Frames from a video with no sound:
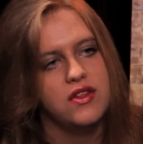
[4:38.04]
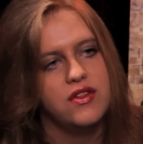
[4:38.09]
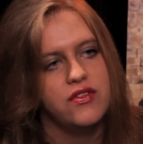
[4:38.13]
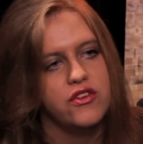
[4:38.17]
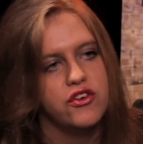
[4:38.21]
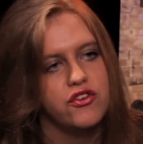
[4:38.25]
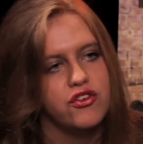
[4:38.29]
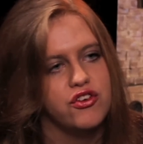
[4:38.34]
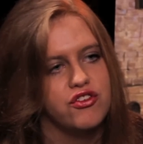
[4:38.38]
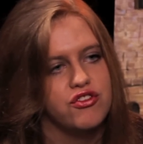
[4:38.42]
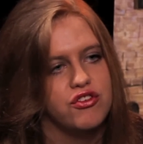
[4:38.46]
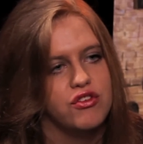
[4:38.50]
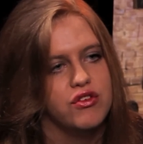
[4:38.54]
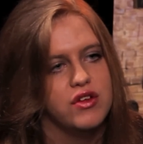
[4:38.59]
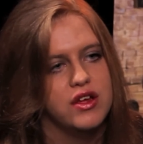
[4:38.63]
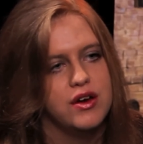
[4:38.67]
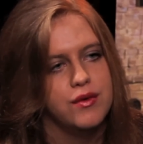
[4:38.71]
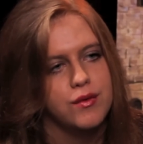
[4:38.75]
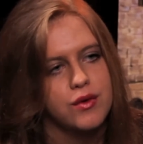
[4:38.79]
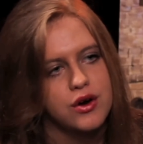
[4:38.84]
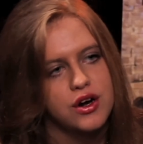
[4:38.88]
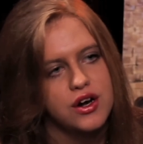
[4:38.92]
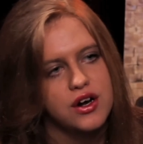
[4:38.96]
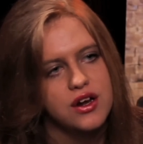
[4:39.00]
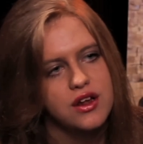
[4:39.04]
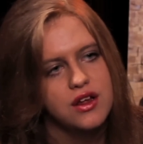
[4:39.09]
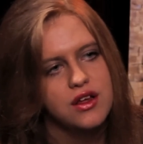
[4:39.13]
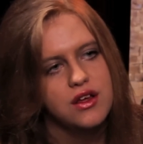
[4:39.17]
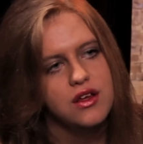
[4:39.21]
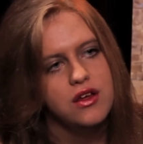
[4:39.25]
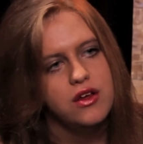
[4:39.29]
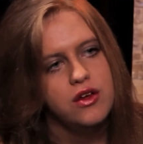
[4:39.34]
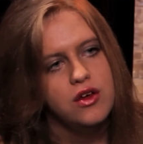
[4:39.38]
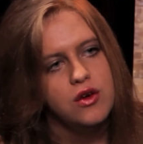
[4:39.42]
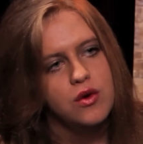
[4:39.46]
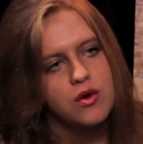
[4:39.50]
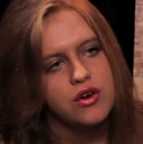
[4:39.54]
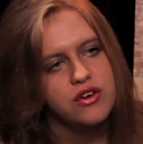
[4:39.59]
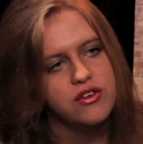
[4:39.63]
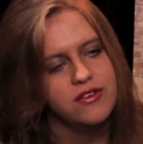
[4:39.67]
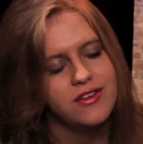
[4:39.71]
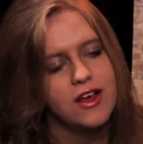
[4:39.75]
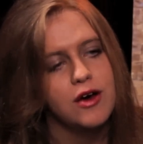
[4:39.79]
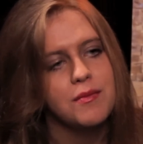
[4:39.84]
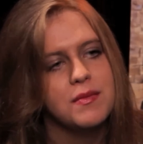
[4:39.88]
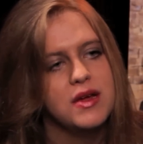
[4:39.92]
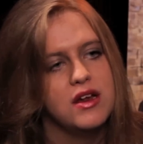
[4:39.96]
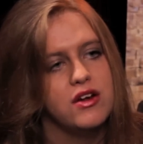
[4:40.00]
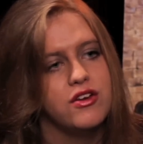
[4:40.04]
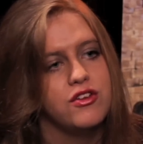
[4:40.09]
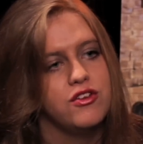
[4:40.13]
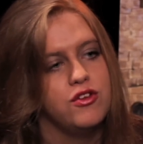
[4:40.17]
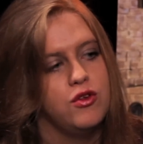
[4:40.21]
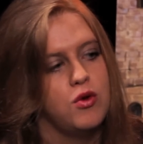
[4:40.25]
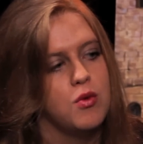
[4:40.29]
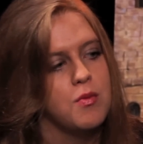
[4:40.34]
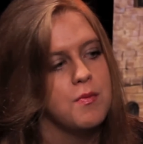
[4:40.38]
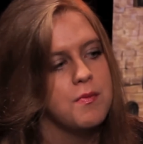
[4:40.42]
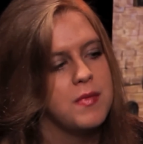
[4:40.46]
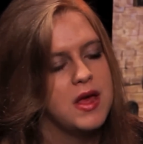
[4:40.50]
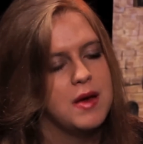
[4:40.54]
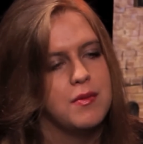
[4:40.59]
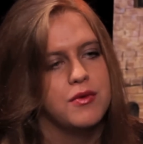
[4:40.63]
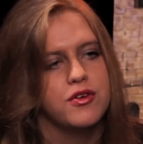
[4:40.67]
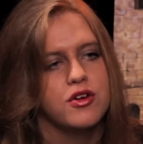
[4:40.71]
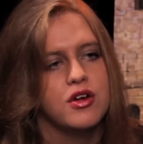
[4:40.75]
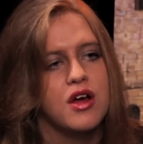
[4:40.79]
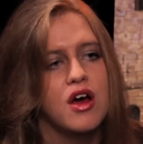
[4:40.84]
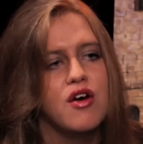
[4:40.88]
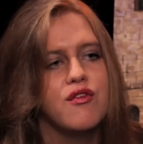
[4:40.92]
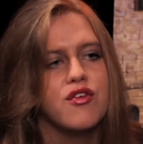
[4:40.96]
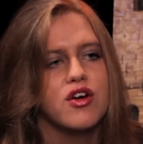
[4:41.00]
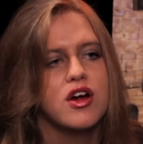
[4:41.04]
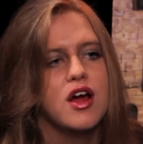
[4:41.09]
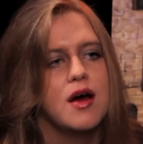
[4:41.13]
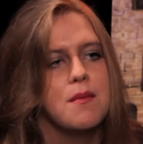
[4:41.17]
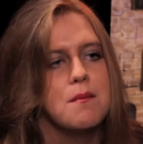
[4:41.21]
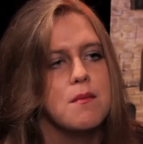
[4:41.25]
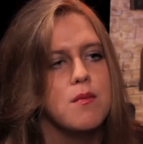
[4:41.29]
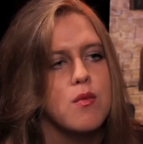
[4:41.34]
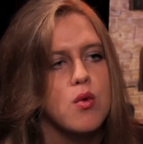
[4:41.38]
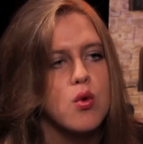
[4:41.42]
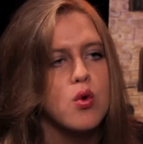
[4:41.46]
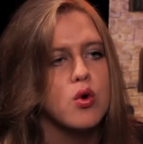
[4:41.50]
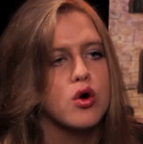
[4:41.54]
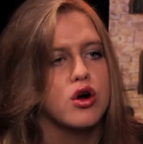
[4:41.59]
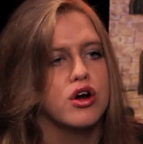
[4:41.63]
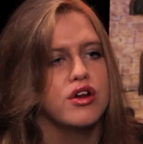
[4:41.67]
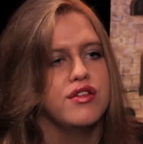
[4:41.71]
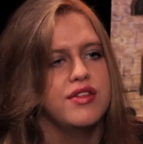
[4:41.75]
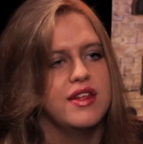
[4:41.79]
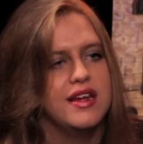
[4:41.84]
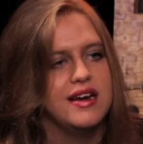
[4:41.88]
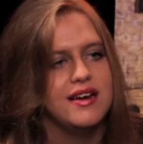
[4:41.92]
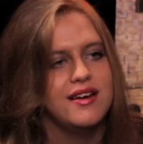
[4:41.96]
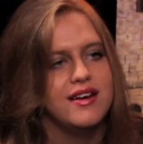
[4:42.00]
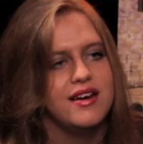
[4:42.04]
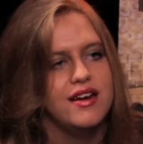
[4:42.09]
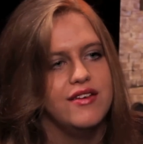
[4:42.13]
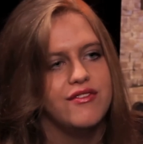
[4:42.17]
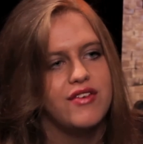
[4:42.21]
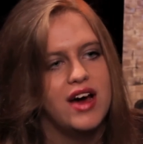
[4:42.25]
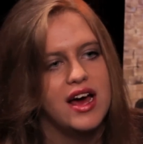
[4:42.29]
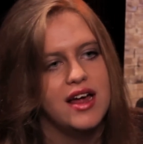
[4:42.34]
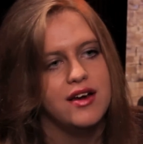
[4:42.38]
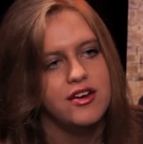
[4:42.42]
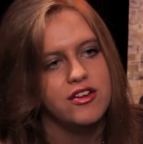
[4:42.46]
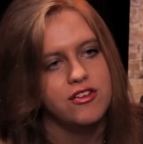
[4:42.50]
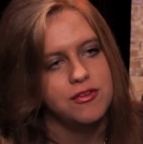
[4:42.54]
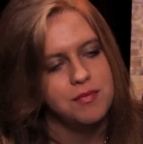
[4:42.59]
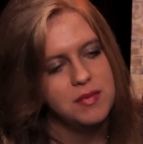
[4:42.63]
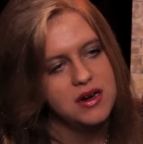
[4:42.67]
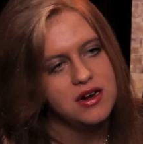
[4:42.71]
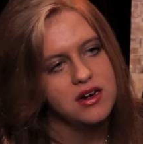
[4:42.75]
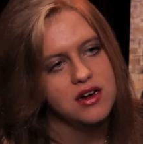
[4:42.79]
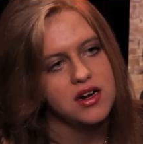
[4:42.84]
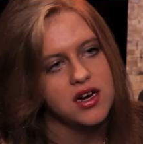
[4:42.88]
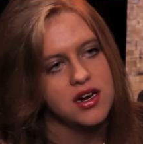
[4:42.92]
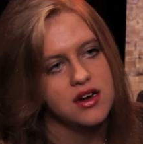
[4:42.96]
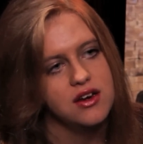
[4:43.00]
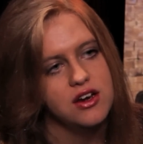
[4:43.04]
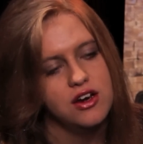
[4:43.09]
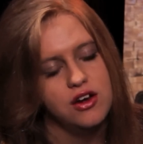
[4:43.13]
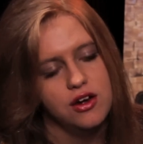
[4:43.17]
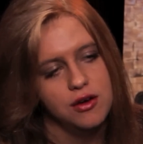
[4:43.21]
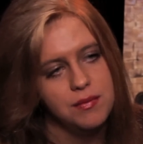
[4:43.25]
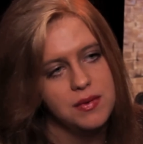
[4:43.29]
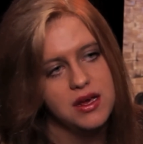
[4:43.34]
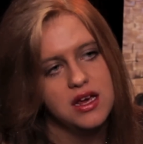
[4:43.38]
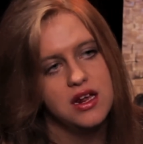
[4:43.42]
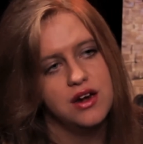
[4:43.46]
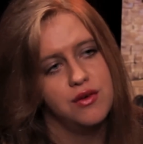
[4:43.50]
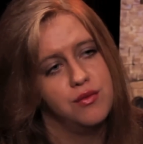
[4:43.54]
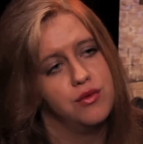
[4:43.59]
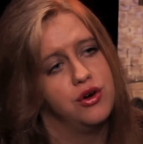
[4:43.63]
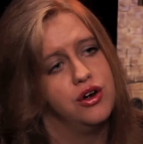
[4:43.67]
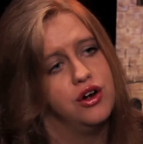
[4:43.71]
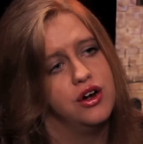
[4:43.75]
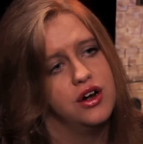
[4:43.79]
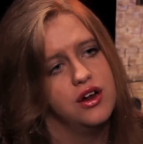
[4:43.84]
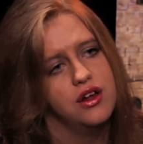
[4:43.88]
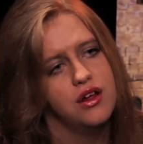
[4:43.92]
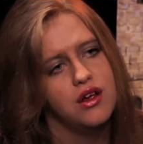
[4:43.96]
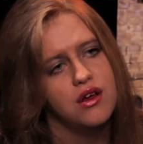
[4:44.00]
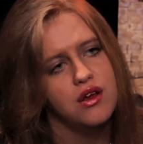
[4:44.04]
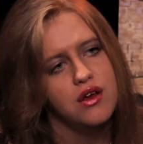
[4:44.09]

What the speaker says: than the traditional inward. Just helped me to be able to overcome more than if I had just been continuing to be inward.